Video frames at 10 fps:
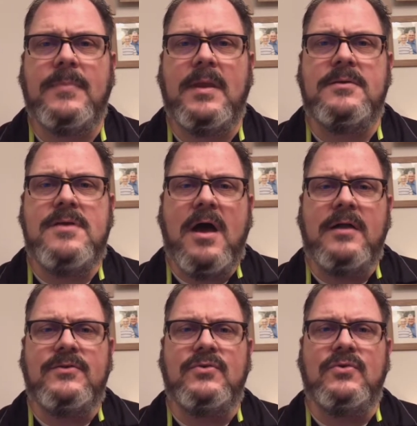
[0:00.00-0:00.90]

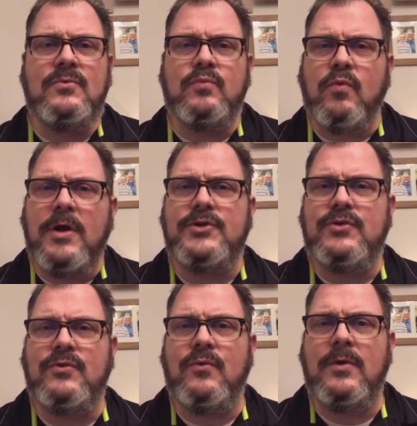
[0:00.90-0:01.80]
not to
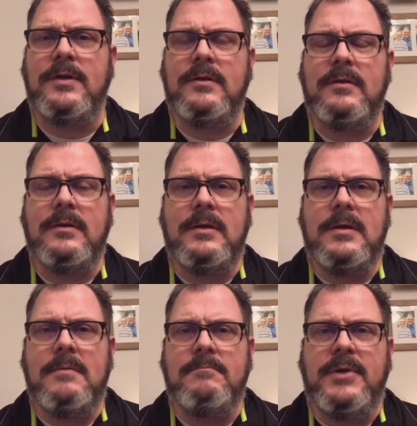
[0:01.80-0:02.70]
rush through it,
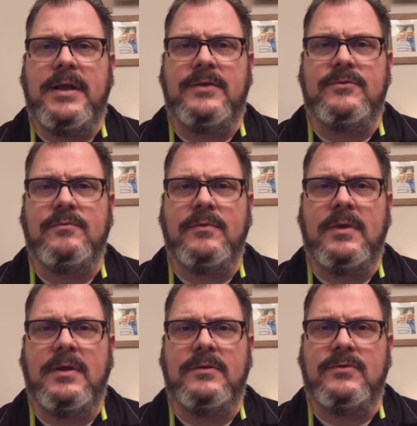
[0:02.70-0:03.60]
but as
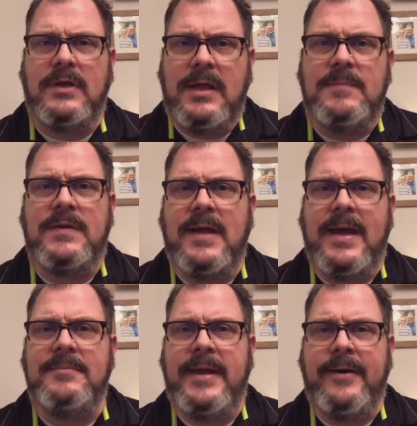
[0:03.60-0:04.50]
to keep the
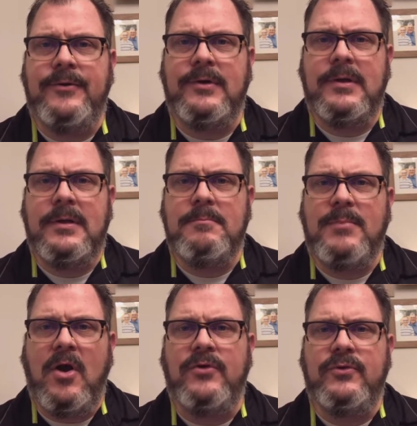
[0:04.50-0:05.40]
time down,
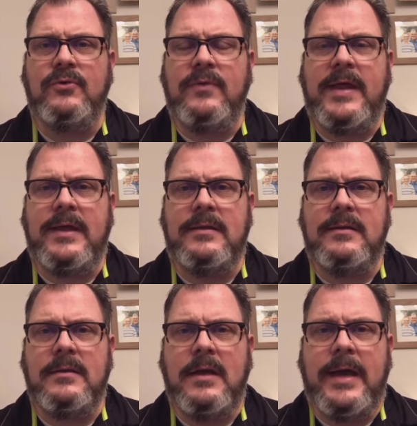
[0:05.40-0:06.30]
but also that
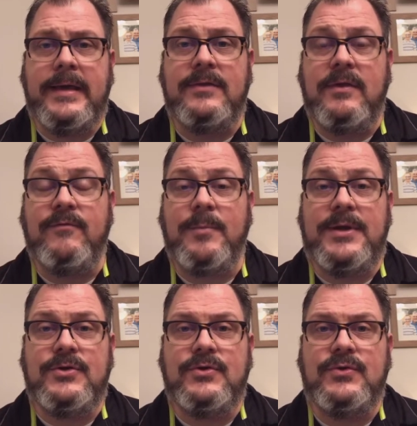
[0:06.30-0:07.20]
I can get the
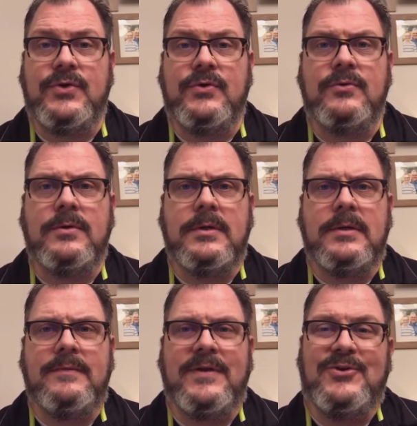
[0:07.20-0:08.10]
information to you
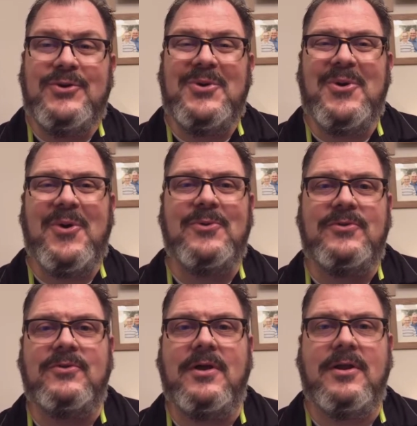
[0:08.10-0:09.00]
that you can go and
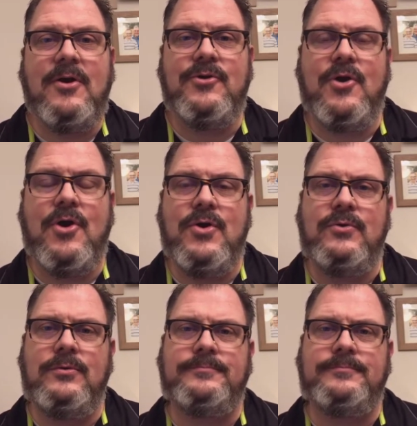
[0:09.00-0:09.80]
study on your own.